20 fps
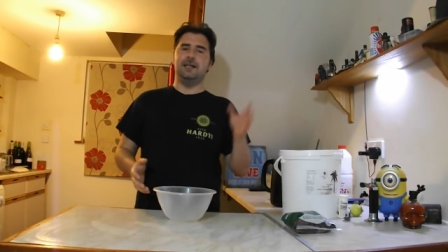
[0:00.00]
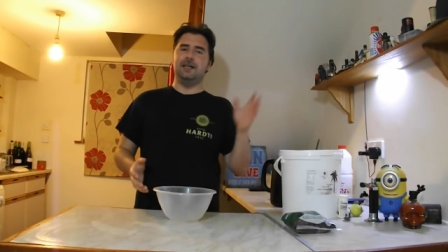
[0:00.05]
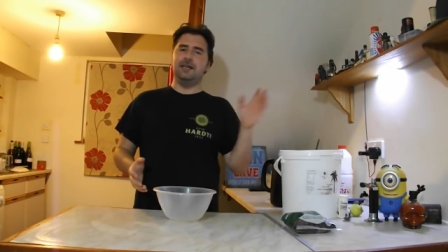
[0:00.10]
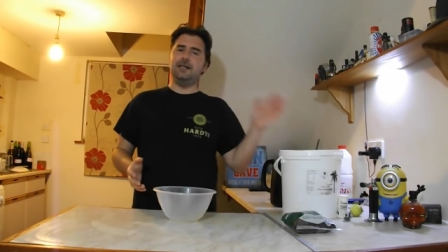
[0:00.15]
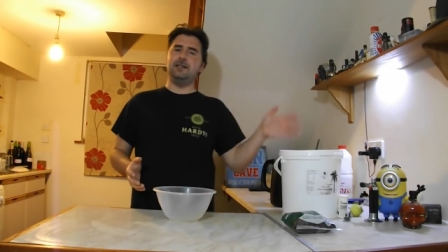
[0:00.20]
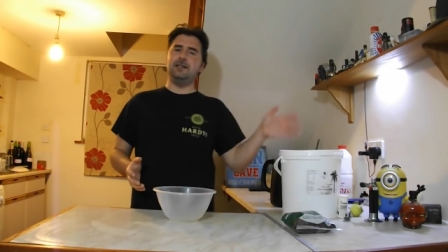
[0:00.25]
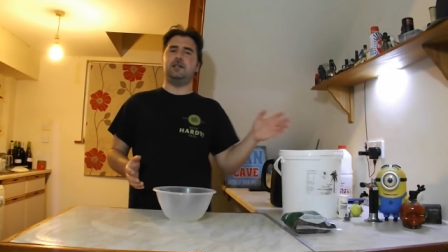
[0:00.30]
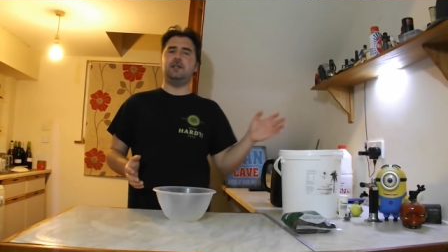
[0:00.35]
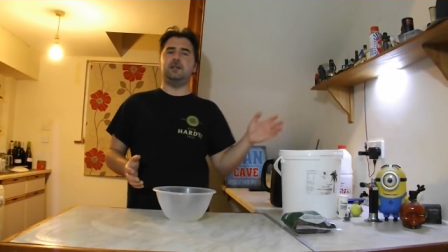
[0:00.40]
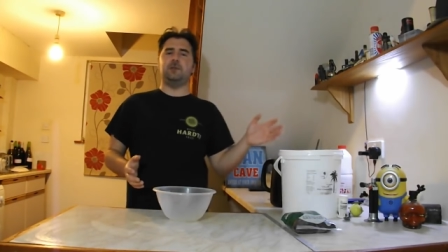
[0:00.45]

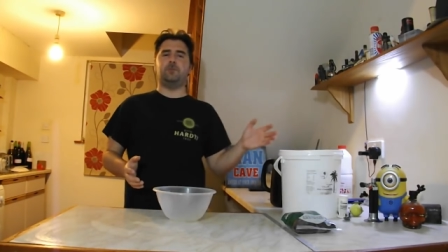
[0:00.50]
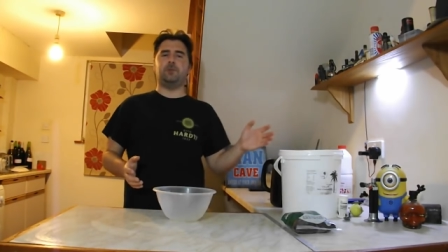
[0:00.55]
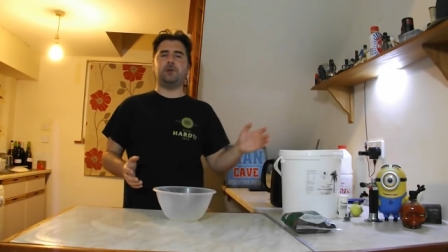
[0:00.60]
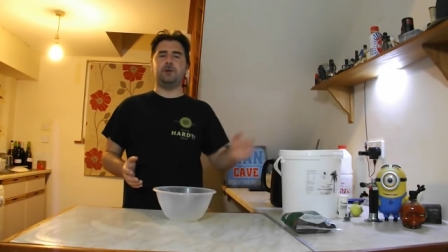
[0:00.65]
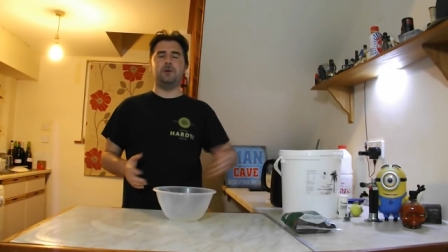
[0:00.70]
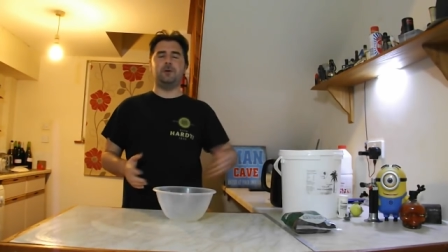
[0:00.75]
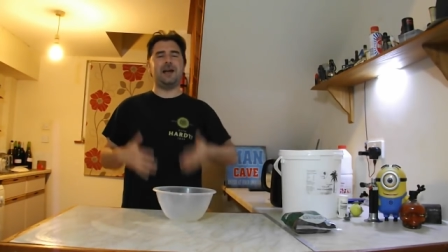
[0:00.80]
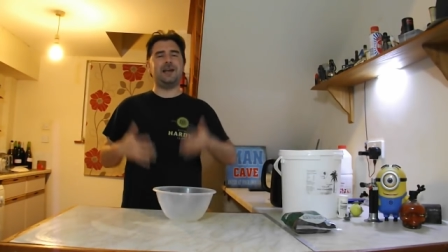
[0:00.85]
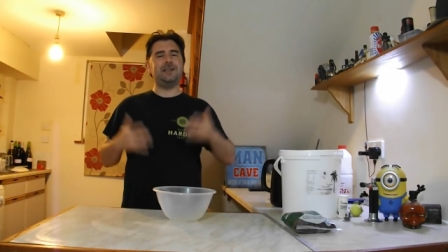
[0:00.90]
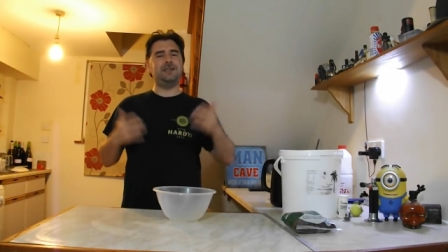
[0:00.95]
into your
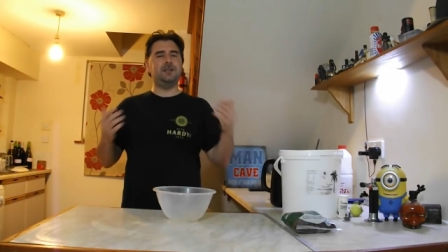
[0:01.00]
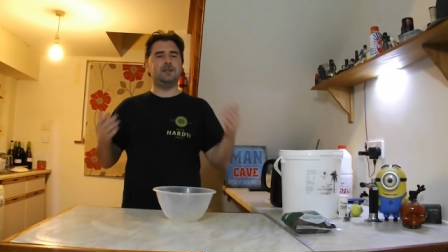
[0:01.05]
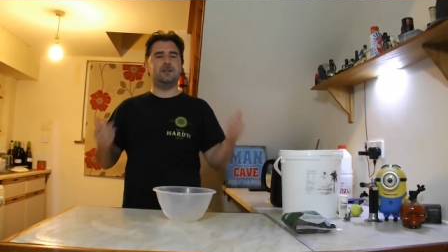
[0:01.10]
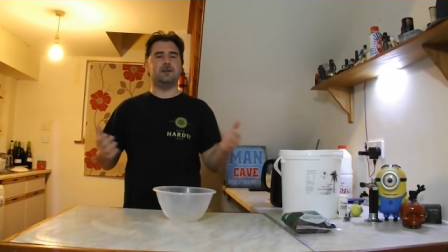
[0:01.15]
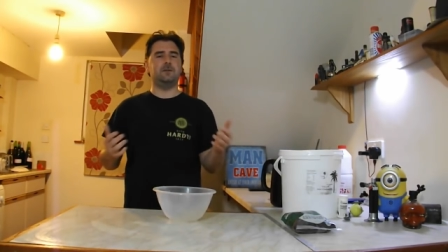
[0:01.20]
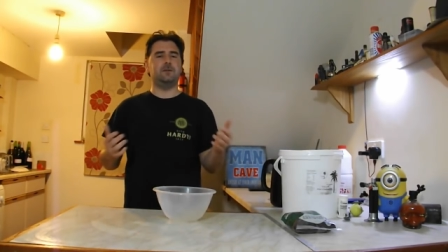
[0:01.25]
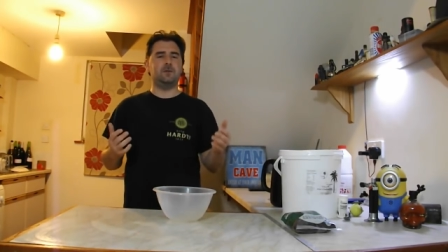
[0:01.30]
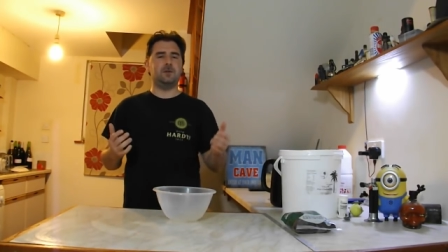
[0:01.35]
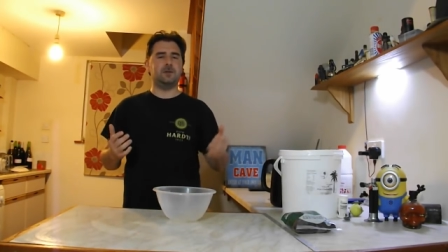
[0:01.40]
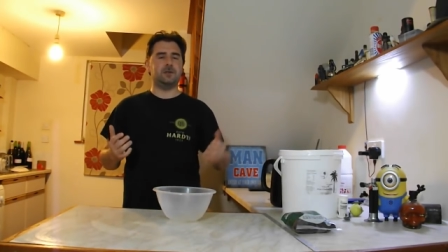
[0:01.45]
brew, and you
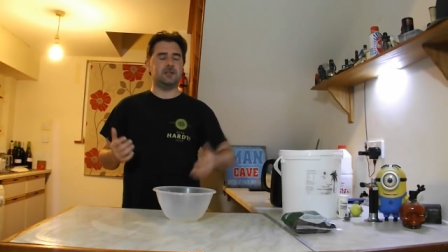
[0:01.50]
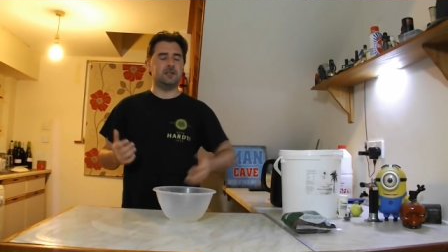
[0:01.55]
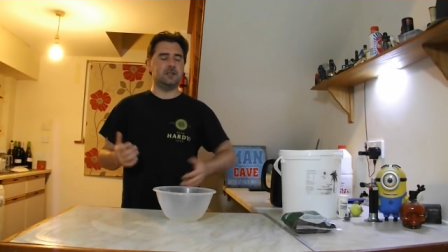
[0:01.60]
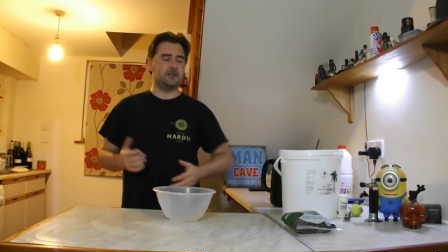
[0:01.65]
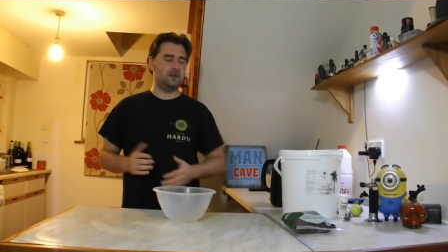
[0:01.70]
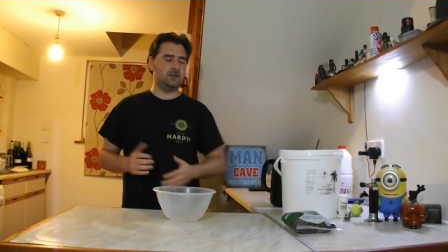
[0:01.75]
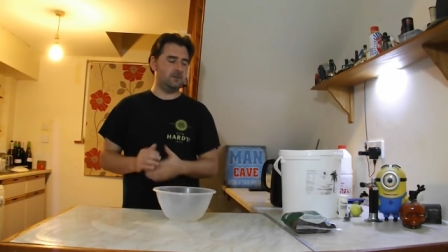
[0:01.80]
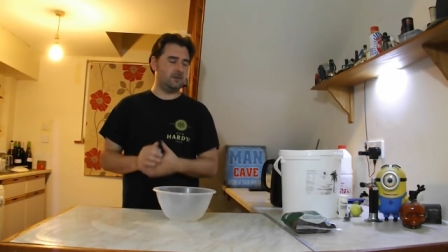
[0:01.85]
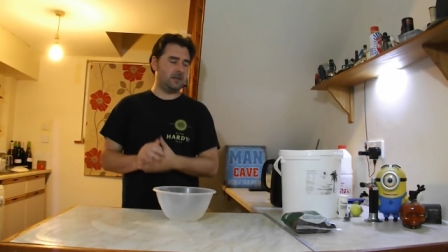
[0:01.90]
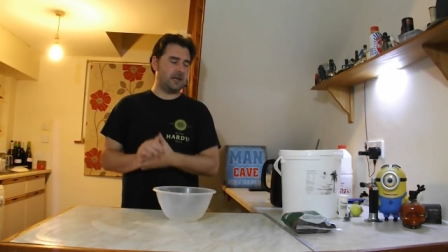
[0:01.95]
don't want to
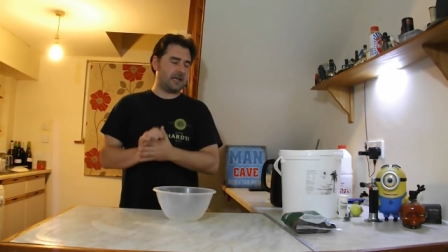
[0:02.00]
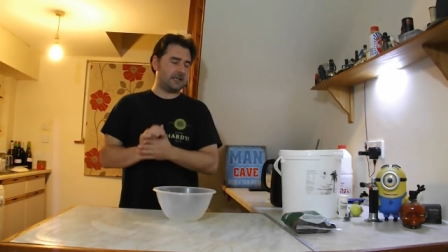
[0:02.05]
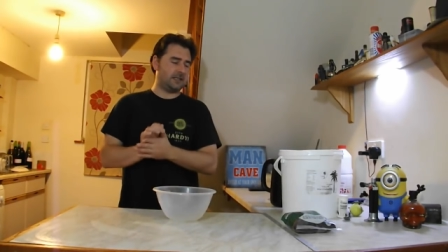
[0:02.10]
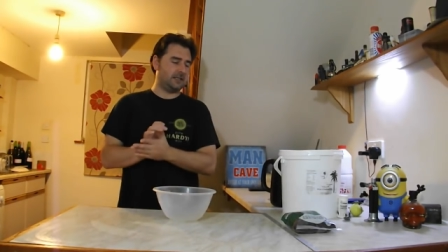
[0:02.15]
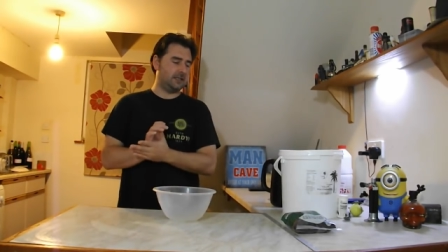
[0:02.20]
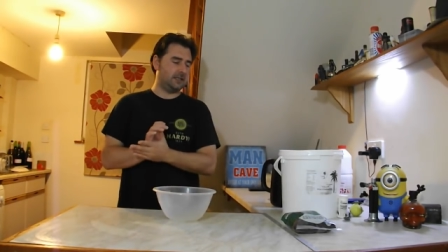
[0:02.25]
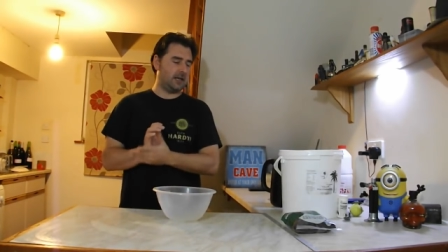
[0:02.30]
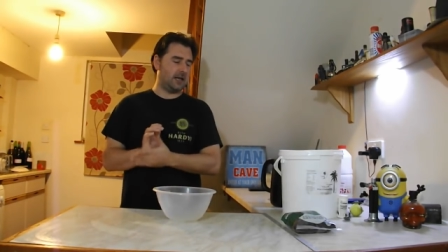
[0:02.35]
do that.